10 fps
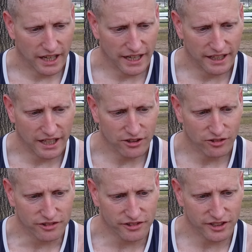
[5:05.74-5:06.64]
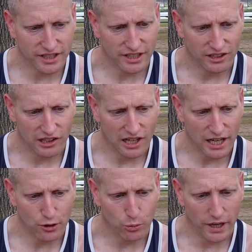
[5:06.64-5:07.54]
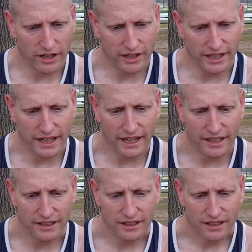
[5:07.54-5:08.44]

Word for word: and I don't see a lot of wear yet.